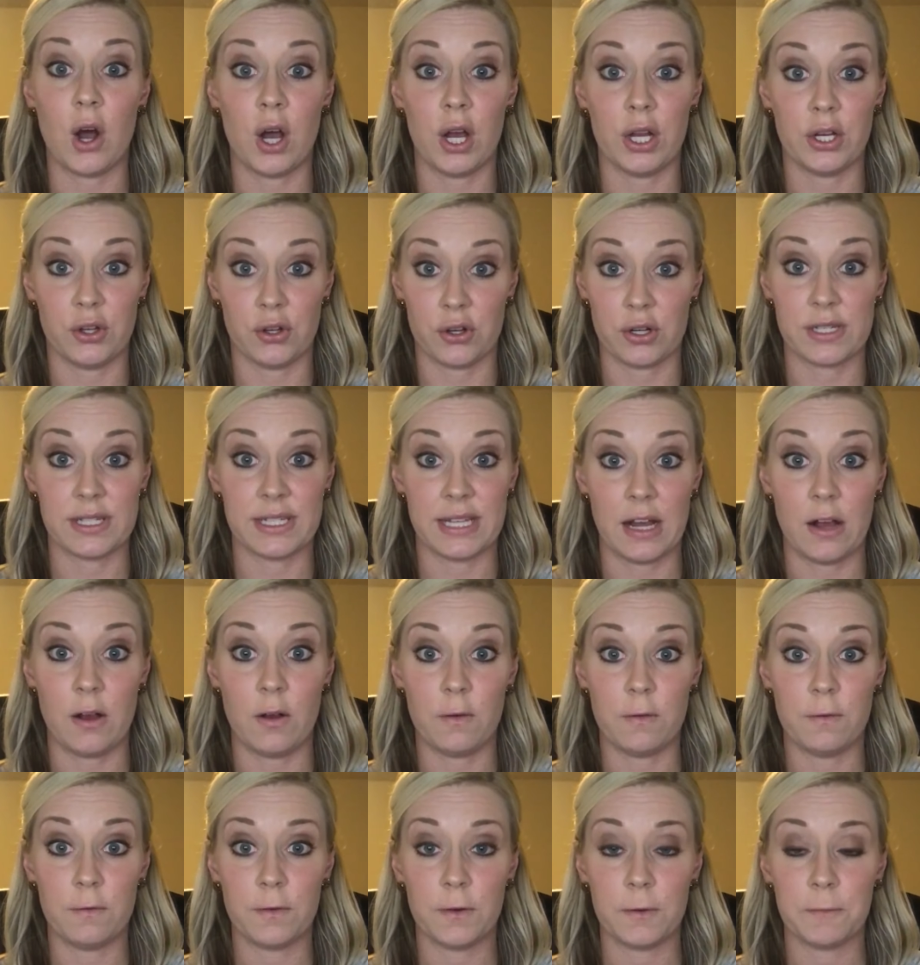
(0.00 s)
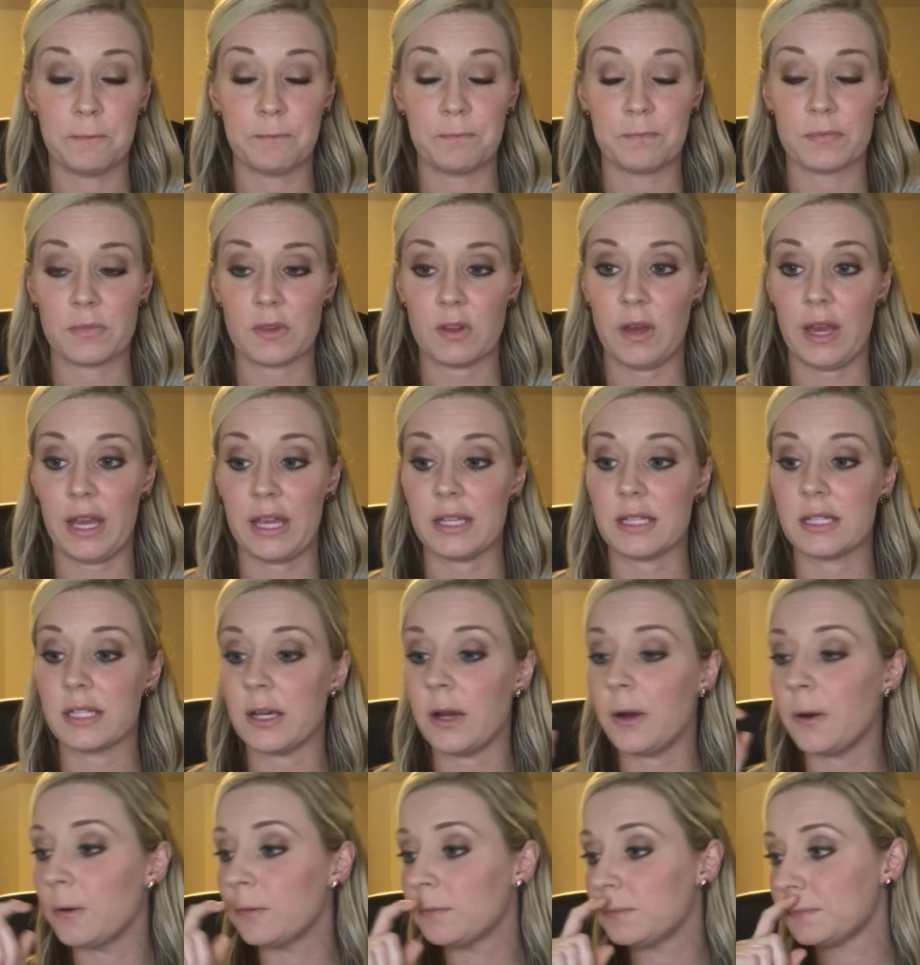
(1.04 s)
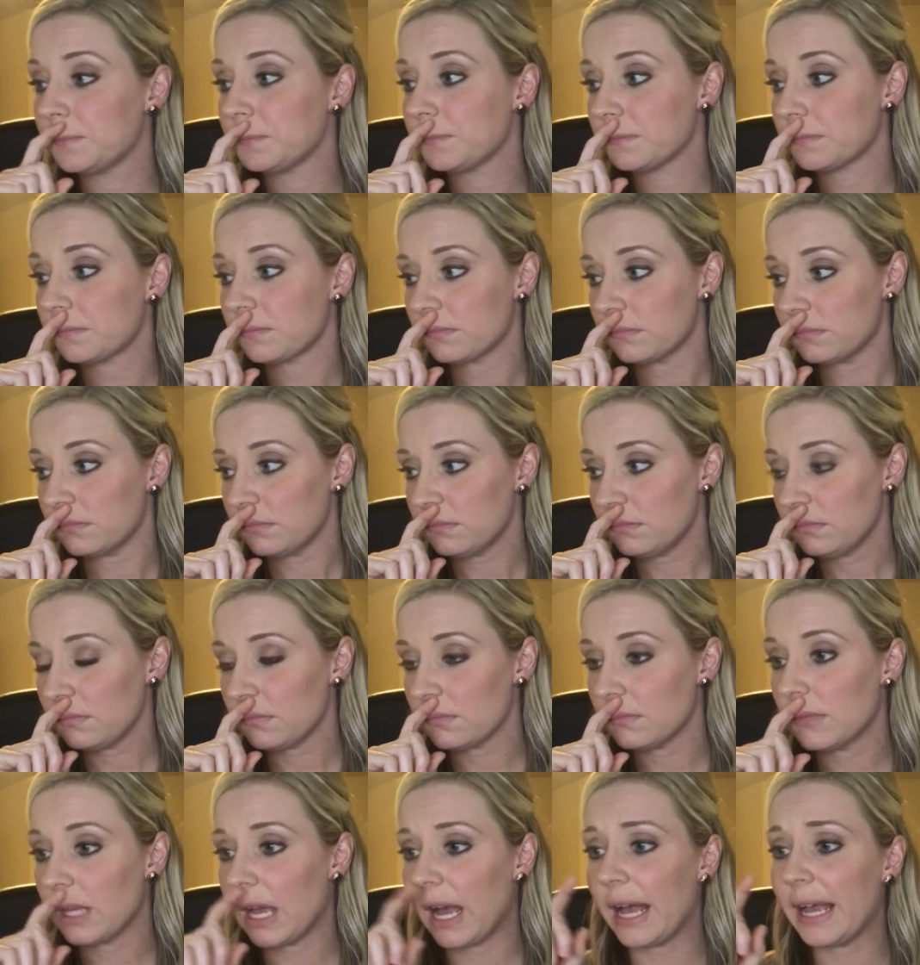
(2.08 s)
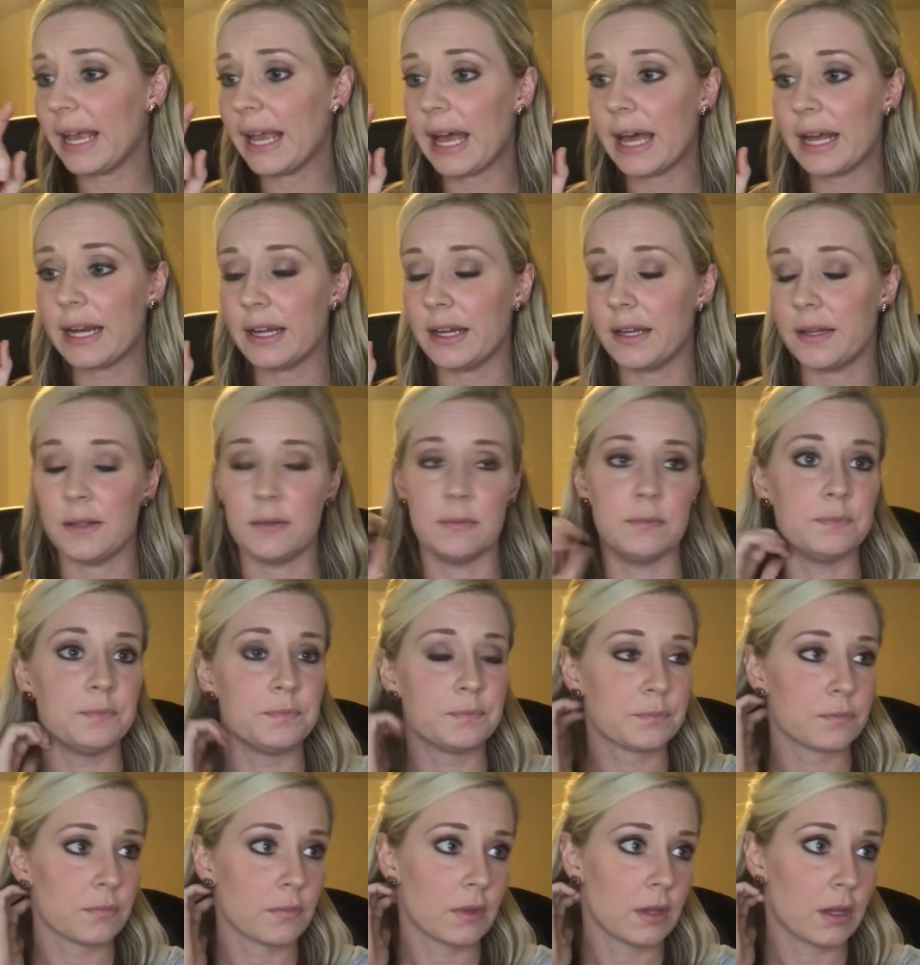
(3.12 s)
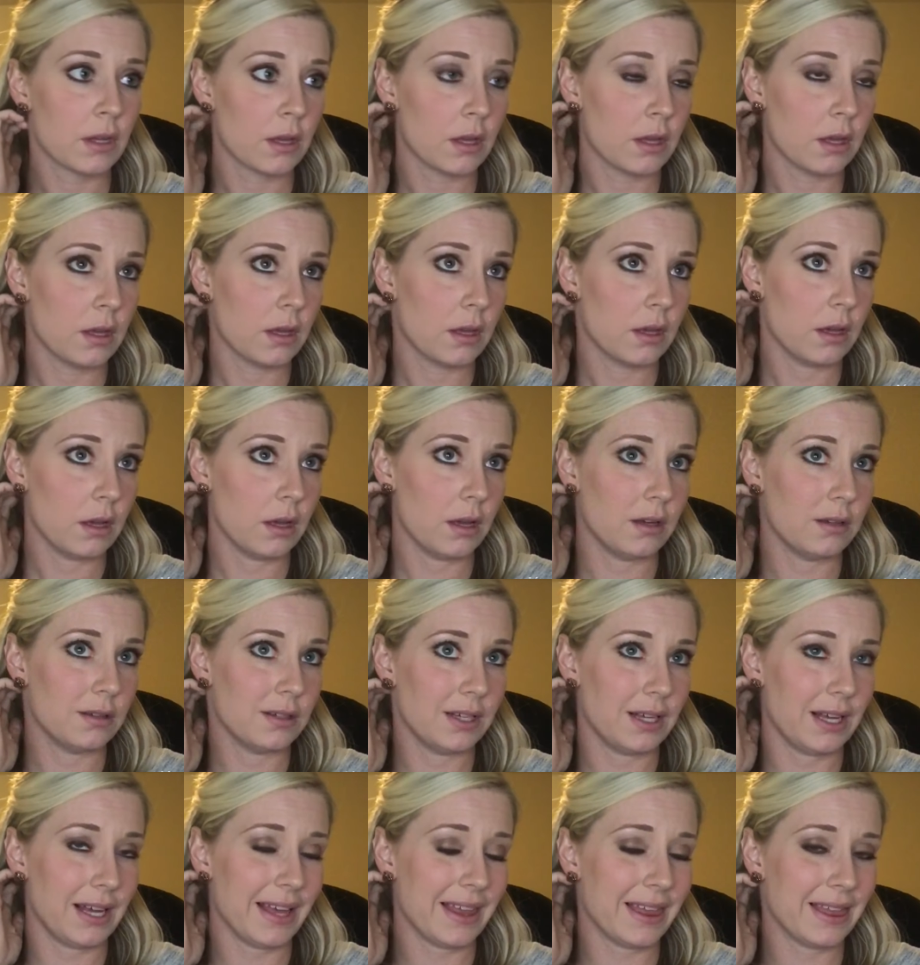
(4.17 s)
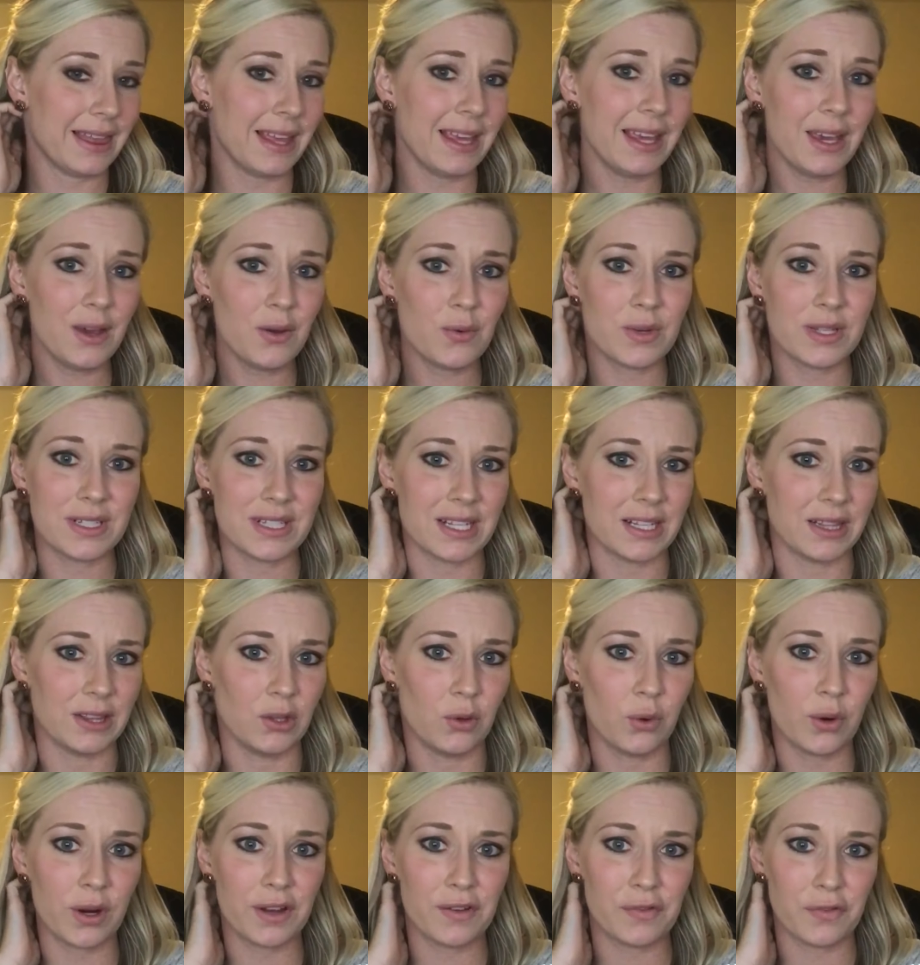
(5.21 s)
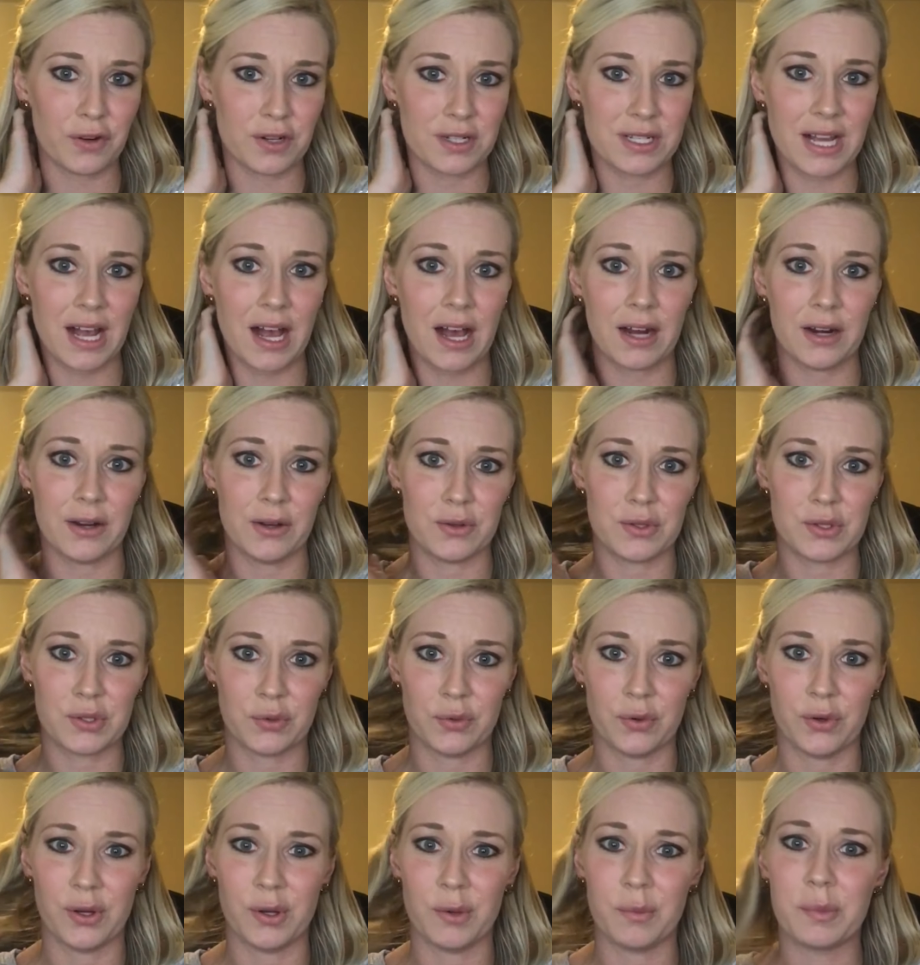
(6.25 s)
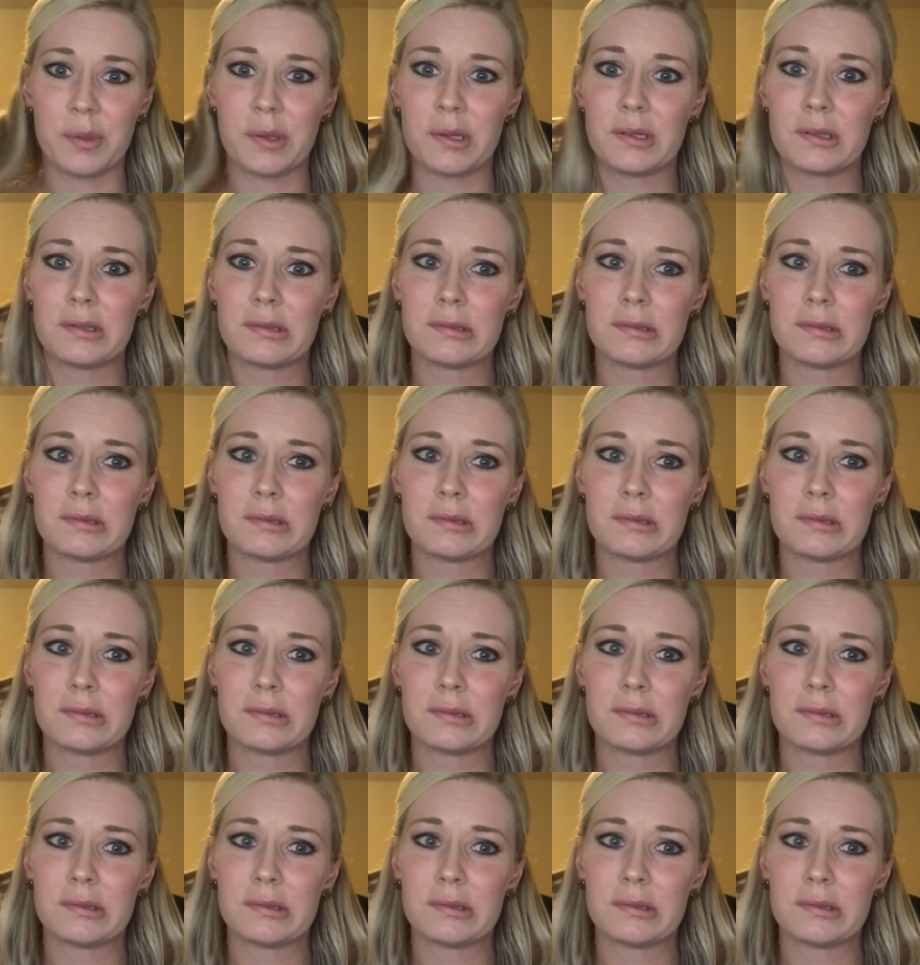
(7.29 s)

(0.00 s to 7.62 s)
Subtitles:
on yourself. Okay, so I had I think it was in Lori Furtado's group